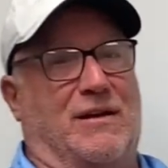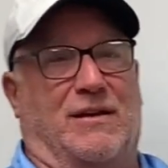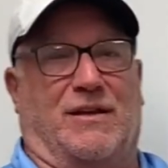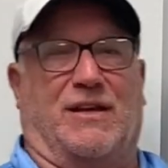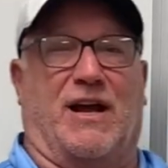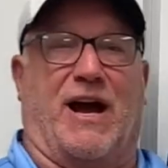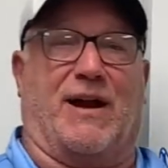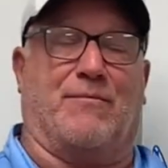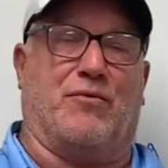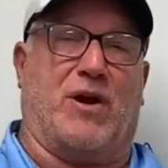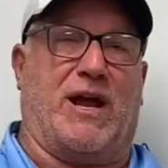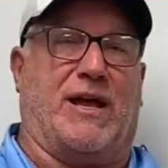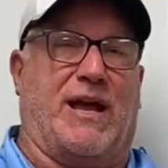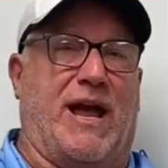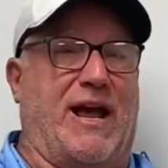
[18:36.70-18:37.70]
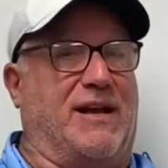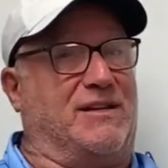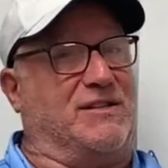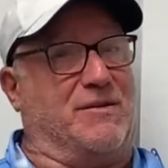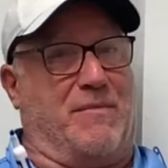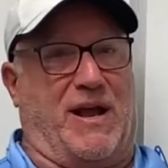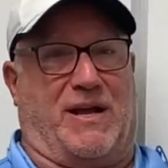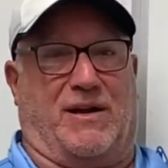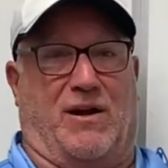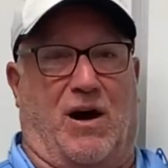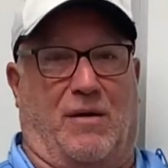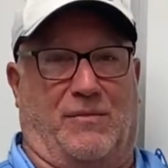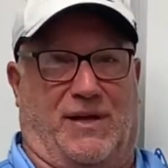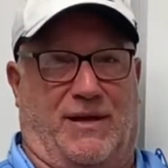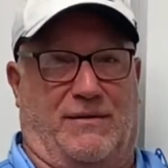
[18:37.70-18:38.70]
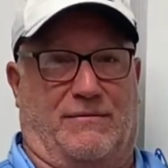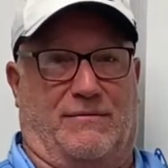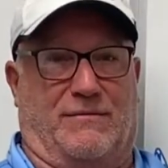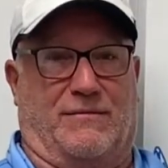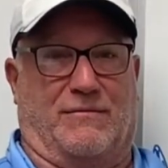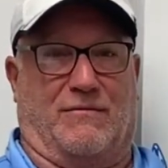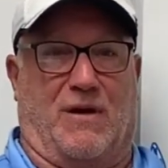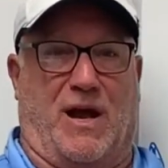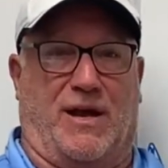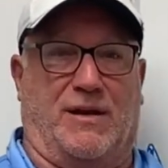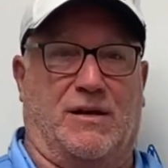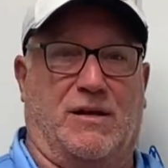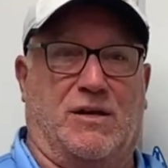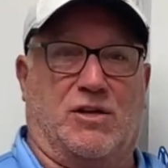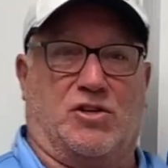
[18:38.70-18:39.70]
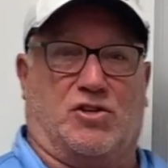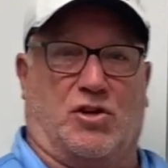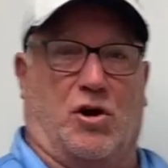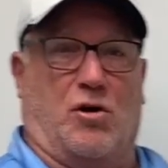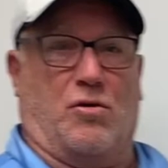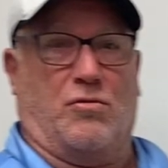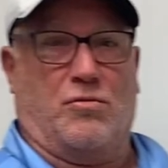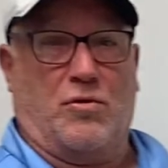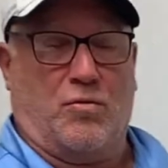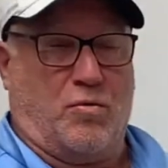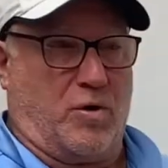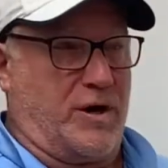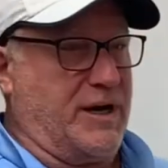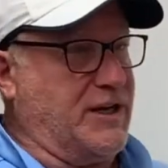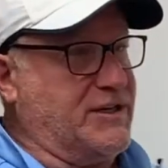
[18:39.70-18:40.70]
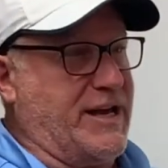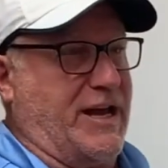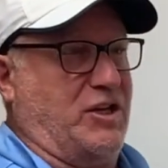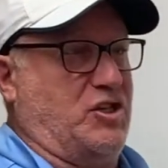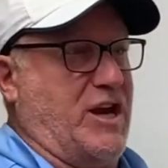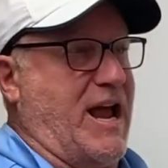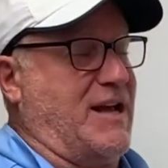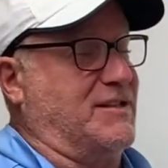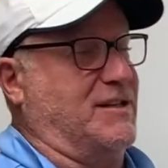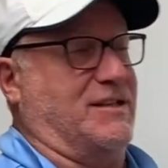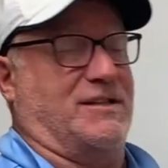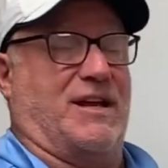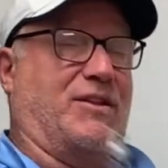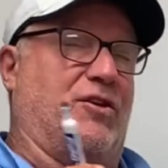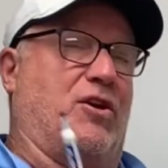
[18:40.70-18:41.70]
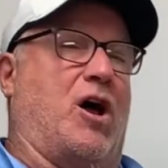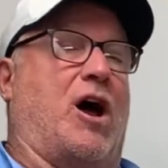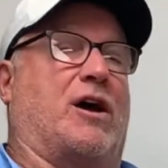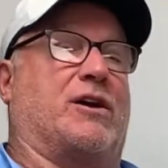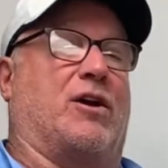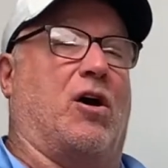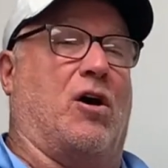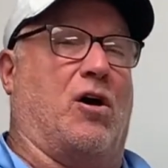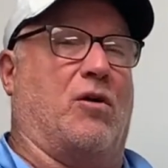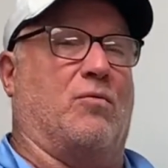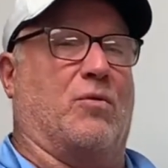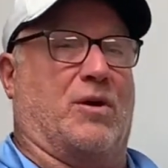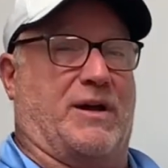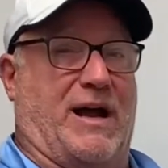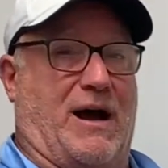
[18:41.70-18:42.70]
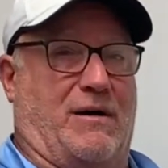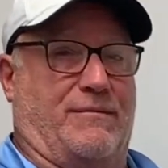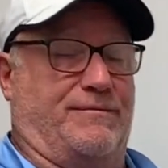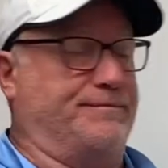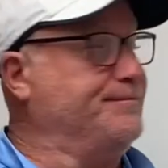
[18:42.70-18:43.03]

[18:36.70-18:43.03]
you got to break eggs to make an omelet, right? So we're going to take chances and they're not going to all work out.